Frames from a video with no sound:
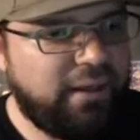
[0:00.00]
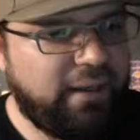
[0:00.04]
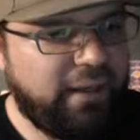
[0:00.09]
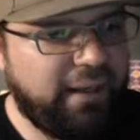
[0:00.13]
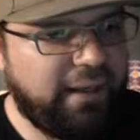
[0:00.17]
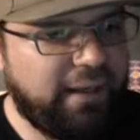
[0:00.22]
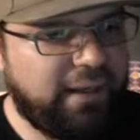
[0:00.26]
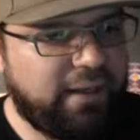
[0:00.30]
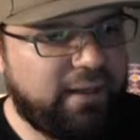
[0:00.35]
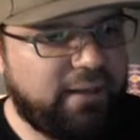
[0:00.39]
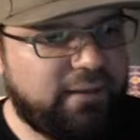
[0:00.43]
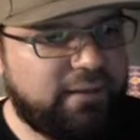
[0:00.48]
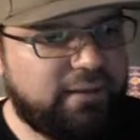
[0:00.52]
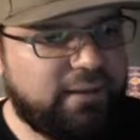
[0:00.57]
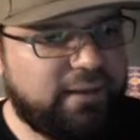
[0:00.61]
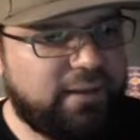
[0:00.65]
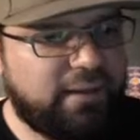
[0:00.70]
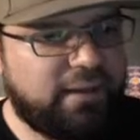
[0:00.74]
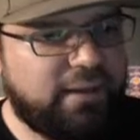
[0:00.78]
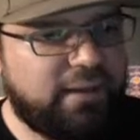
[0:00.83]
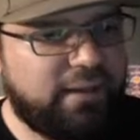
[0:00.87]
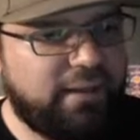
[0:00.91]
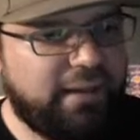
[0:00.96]
And
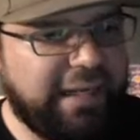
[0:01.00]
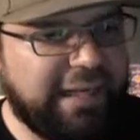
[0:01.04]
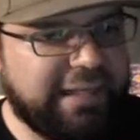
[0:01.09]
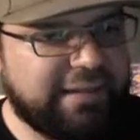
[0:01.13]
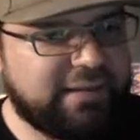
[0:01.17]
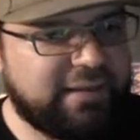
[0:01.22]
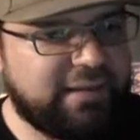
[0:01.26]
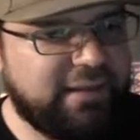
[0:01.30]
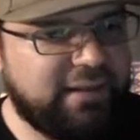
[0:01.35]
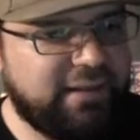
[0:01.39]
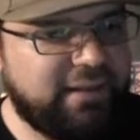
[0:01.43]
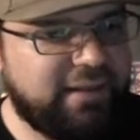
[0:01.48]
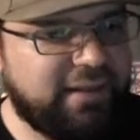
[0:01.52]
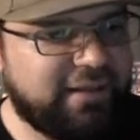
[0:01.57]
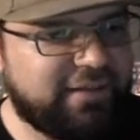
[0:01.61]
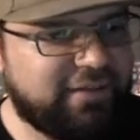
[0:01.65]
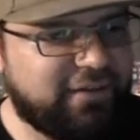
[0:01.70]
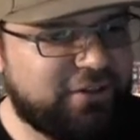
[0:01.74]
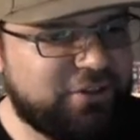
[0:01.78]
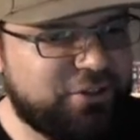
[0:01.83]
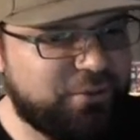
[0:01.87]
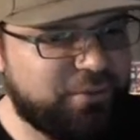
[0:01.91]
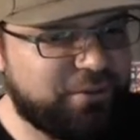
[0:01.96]
Anthony, I
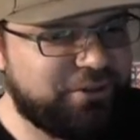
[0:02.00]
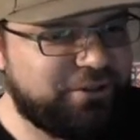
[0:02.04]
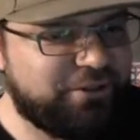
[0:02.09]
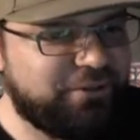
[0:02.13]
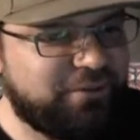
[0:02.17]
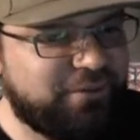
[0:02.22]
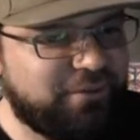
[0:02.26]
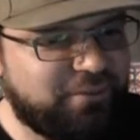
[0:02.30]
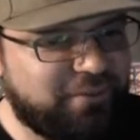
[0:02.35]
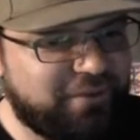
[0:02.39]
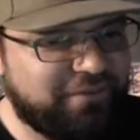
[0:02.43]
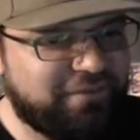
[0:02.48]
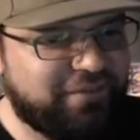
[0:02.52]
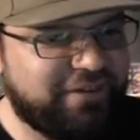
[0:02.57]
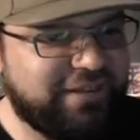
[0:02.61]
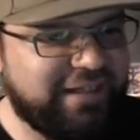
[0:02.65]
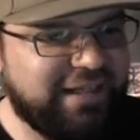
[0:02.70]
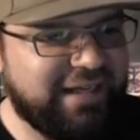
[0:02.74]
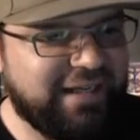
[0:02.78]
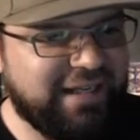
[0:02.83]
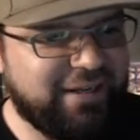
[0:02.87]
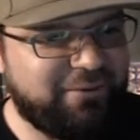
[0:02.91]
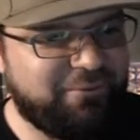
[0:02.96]
thought you were doing one for
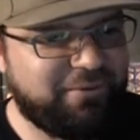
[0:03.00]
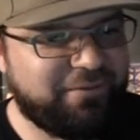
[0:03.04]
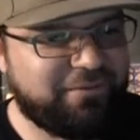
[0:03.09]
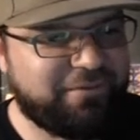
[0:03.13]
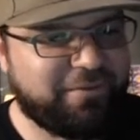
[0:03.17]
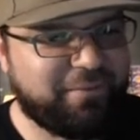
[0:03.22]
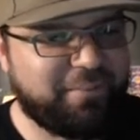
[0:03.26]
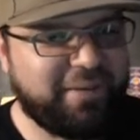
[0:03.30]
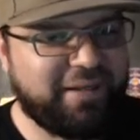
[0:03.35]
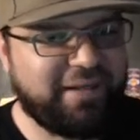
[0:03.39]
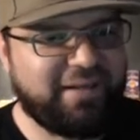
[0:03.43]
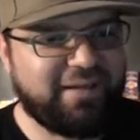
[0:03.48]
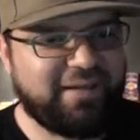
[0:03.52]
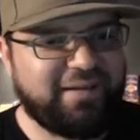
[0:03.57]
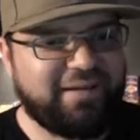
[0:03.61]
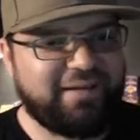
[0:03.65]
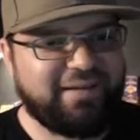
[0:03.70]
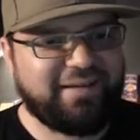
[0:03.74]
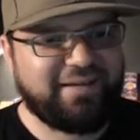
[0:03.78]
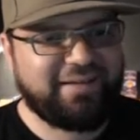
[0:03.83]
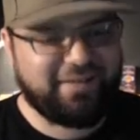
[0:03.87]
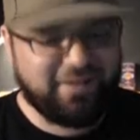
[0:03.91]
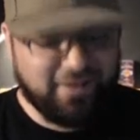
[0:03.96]
Danny and one for me.
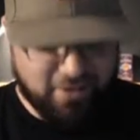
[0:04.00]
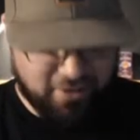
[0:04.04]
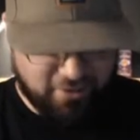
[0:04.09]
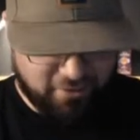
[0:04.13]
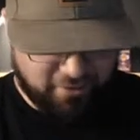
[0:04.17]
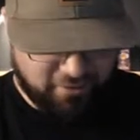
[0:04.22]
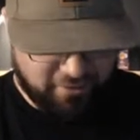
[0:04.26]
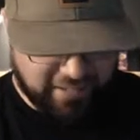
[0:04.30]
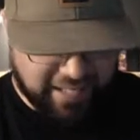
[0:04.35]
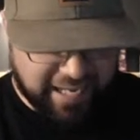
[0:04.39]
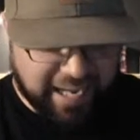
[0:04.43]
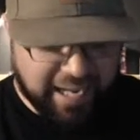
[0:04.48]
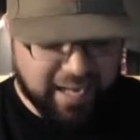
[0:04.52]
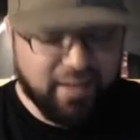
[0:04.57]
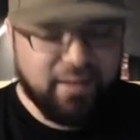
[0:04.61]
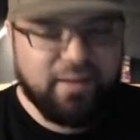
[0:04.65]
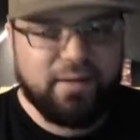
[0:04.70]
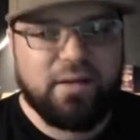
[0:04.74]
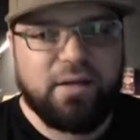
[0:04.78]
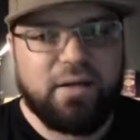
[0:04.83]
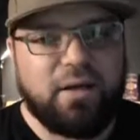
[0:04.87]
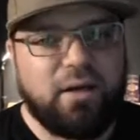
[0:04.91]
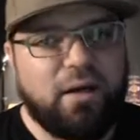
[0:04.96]
Oh, yeah.
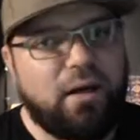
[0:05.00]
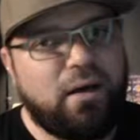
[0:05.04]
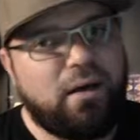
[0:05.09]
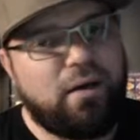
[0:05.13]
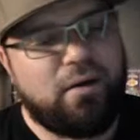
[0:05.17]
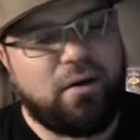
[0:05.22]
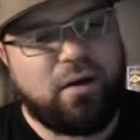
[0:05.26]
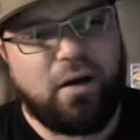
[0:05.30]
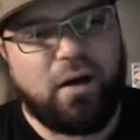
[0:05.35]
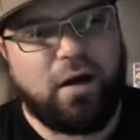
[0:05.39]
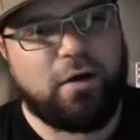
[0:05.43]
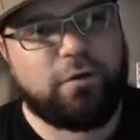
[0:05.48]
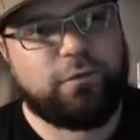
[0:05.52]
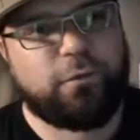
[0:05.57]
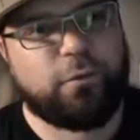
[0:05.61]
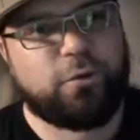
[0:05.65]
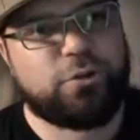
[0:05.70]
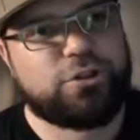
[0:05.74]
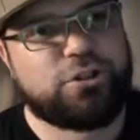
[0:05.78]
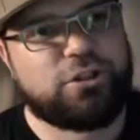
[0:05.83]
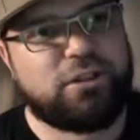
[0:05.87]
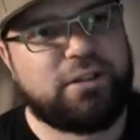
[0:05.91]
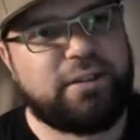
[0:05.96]

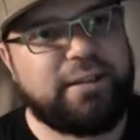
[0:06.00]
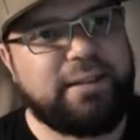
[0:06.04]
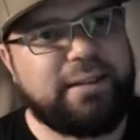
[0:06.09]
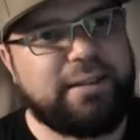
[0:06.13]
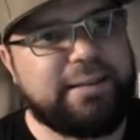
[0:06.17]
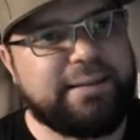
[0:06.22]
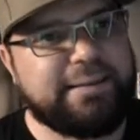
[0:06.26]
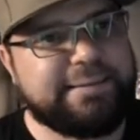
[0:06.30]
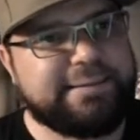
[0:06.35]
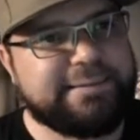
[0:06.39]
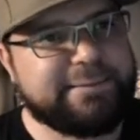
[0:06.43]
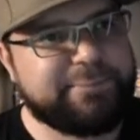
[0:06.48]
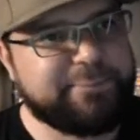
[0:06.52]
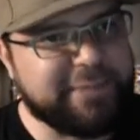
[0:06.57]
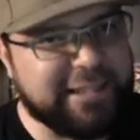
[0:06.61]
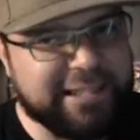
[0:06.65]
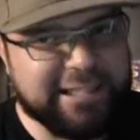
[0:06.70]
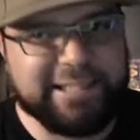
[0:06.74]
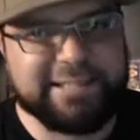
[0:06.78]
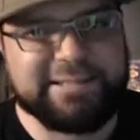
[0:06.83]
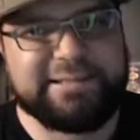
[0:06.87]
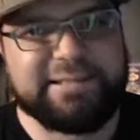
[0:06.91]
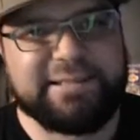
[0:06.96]
Unfortunately, I'm
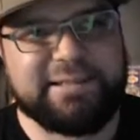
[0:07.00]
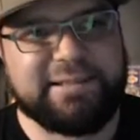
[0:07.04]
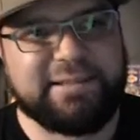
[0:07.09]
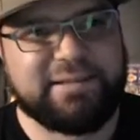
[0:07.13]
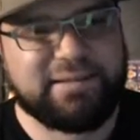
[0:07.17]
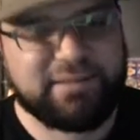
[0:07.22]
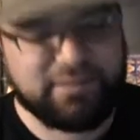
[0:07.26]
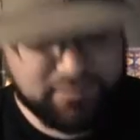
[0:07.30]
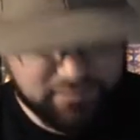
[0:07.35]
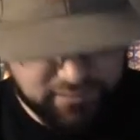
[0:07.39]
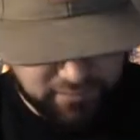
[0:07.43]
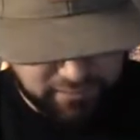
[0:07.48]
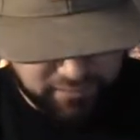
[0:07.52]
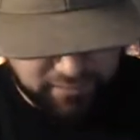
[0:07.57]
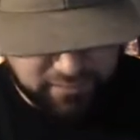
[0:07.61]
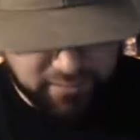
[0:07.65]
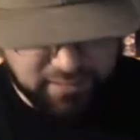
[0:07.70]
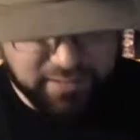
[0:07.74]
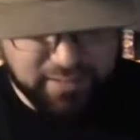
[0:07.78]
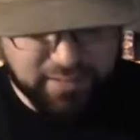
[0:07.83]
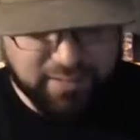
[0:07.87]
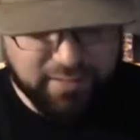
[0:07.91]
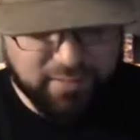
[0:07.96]
not.
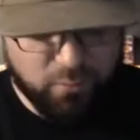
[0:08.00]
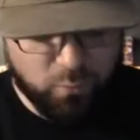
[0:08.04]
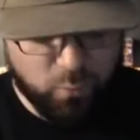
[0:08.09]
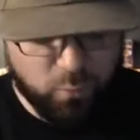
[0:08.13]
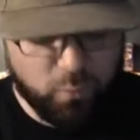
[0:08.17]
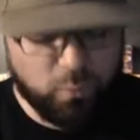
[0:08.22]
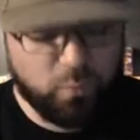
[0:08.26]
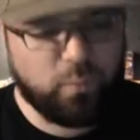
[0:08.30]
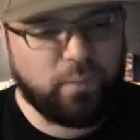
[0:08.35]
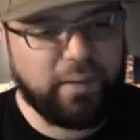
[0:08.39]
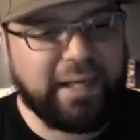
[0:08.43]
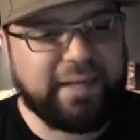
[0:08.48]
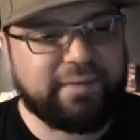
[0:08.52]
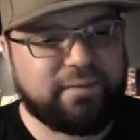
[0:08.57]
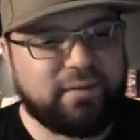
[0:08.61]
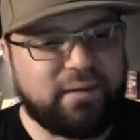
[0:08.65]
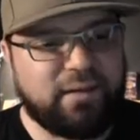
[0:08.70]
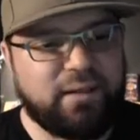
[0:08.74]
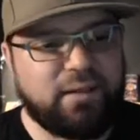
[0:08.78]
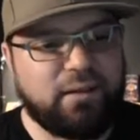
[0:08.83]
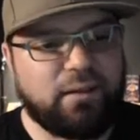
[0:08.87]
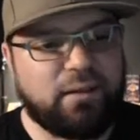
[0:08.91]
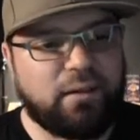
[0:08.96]

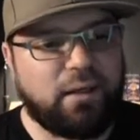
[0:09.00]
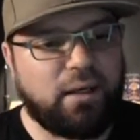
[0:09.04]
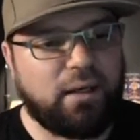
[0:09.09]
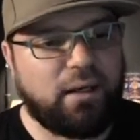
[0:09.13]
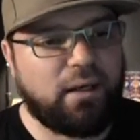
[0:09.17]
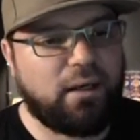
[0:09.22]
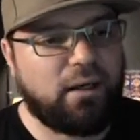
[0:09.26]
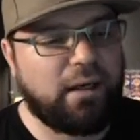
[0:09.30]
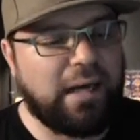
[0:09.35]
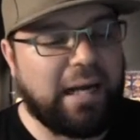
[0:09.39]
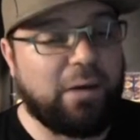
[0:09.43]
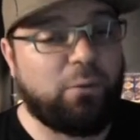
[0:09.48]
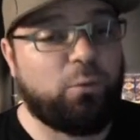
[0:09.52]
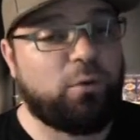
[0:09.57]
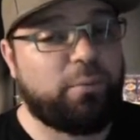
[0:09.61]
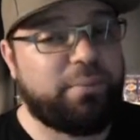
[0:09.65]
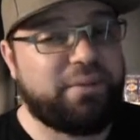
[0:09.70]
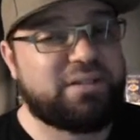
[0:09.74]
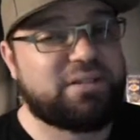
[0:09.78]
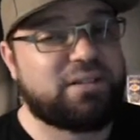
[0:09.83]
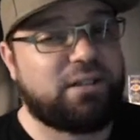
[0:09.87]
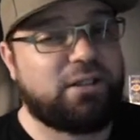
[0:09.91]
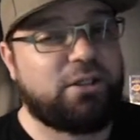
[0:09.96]
Anthony, I will
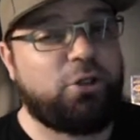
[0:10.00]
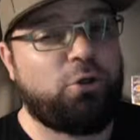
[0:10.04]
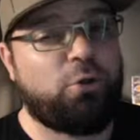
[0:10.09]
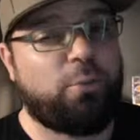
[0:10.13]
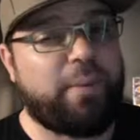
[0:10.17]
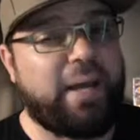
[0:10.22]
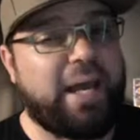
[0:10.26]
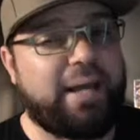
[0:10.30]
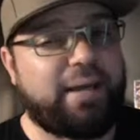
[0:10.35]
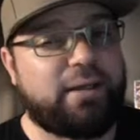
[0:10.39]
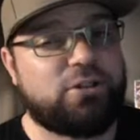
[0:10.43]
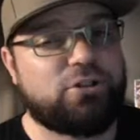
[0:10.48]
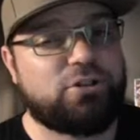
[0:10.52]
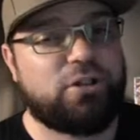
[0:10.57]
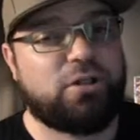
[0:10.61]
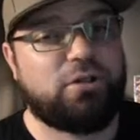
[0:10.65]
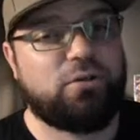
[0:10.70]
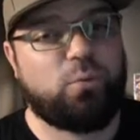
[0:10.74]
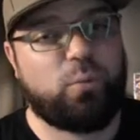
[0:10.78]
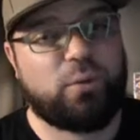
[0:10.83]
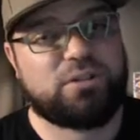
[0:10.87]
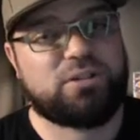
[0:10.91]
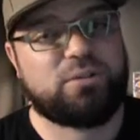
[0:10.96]
be sending you a package,
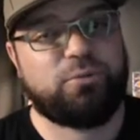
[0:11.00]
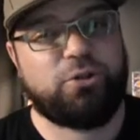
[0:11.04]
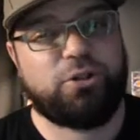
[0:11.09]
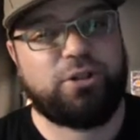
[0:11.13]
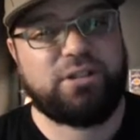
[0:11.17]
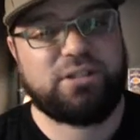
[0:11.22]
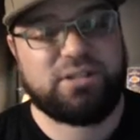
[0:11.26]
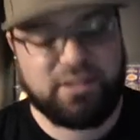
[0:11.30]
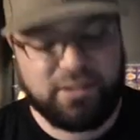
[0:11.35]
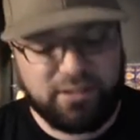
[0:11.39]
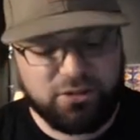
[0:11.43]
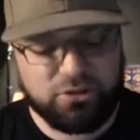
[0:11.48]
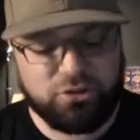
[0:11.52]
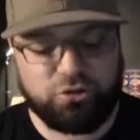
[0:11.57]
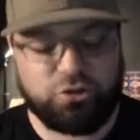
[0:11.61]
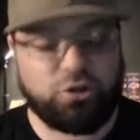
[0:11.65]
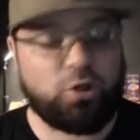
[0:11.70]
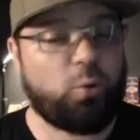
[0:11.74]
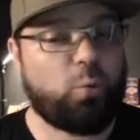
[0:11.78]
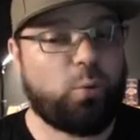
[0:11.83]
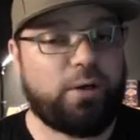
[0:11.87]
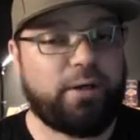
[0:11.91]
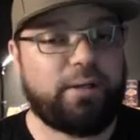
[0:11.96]
though, with some goodies in it, so
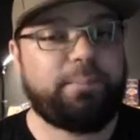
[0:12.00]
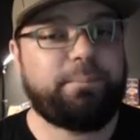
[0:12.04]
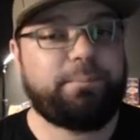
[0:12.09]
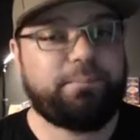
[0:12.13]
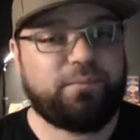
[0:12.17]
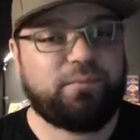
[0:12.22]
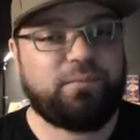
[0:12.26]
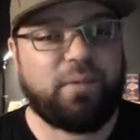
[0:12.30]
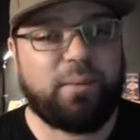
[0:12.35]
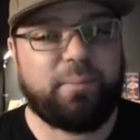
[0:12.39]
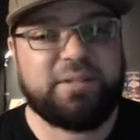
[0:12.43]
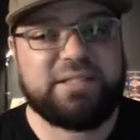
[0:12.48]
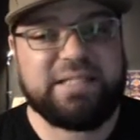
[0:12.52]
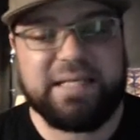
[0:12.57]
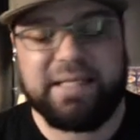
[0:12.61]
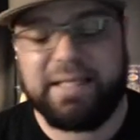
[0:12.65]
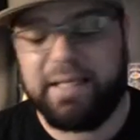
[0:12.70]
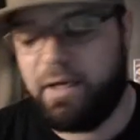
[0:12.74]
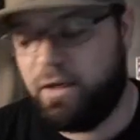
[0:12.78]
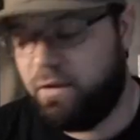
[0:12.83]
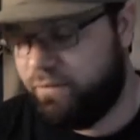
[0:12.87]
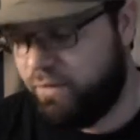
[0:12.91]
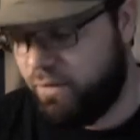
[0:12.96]
don't worry. I'm going to
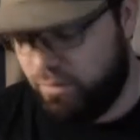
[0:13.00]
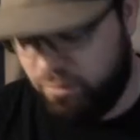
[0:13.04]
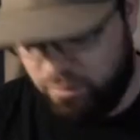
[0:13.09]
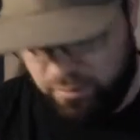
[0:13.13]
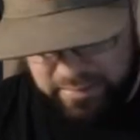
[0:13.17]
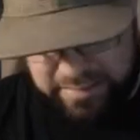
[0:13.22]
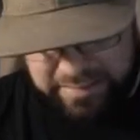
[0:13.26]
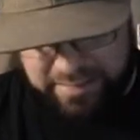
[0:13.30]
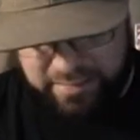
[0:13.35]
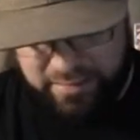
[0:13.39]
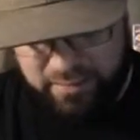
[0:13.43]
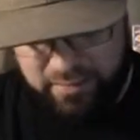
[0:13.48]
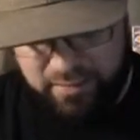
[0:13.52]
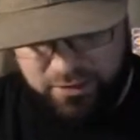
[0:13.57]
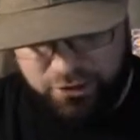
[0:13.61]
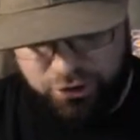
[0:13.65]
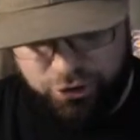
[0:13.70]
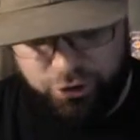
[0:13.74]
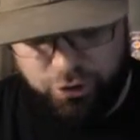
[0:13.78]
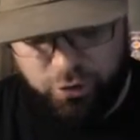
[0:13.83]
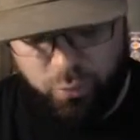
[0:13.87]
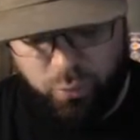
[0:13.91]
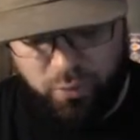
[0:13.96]
take care of you
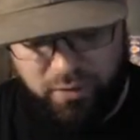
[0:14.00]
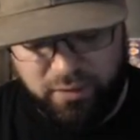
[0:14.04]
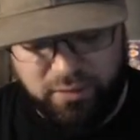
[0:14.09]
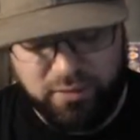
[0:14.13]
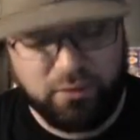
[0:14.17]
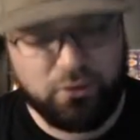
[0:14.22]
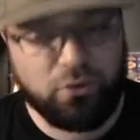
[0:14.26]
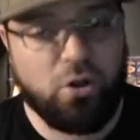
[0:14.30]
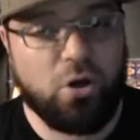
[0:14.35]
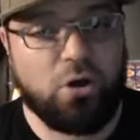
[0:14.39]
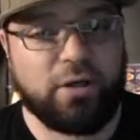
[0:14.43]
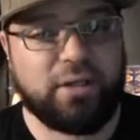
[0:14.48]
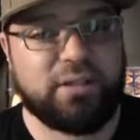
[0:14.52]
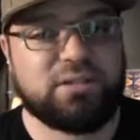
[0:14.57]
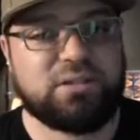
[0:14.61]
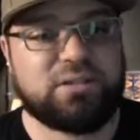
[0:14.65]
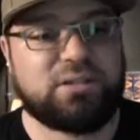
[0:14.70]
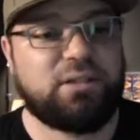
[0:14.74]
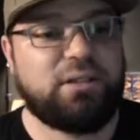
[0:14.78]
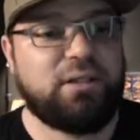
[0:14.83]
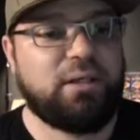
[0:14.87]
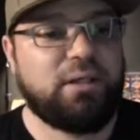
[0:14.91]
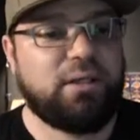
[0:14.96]
because you're one of the
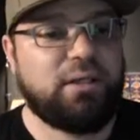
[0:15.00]
longest